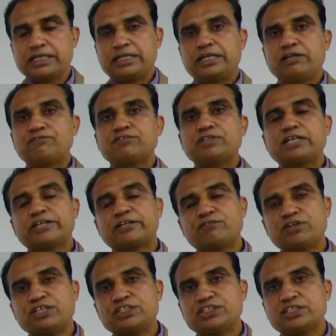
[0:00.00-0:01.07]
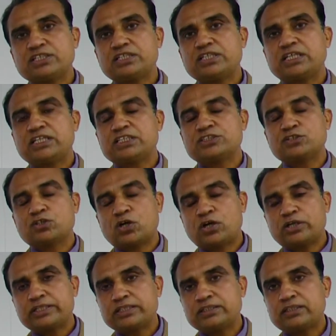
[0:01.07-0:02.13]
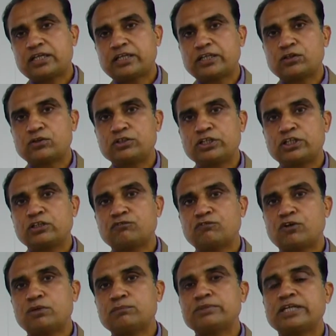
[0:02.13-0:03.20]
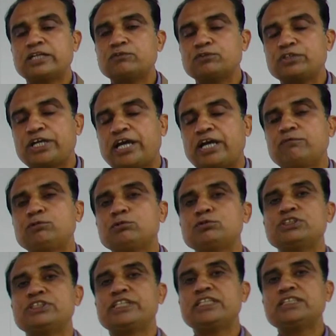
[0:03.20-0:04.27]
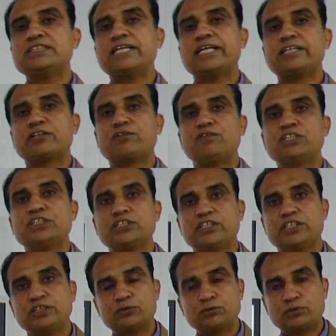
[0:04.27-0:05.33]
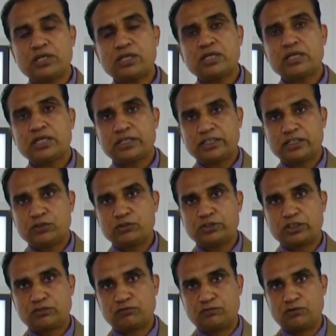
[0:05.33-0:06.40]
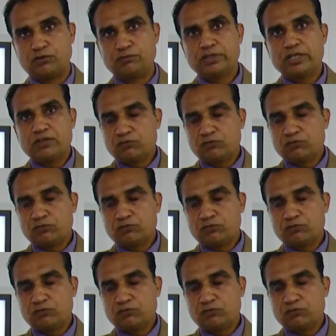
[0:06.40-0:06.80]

If the equation is not in the canonical form, then we have to change that equation into the canonical form.